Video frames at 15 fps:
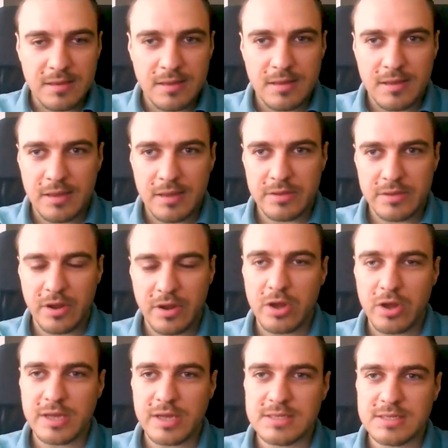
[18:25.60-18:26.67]
it
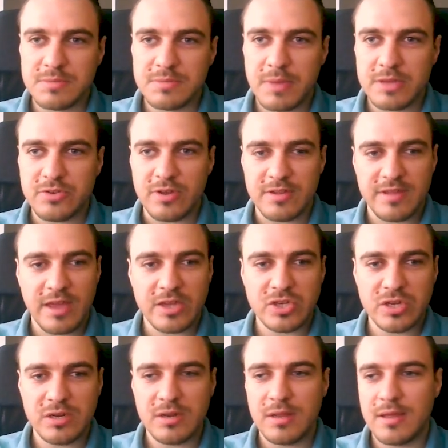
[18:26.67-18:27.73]
recognizes my
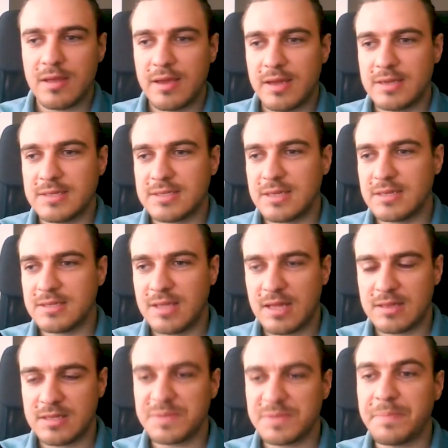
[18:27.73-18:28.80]
transaction and it says
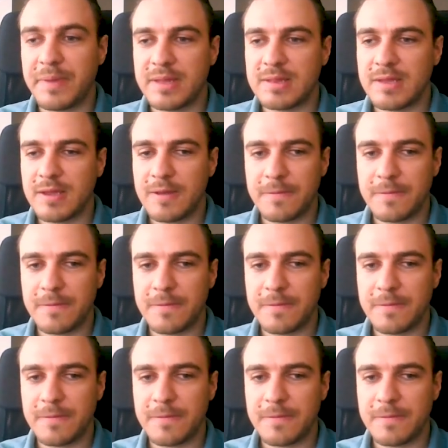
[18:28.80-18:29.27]
that it's pending.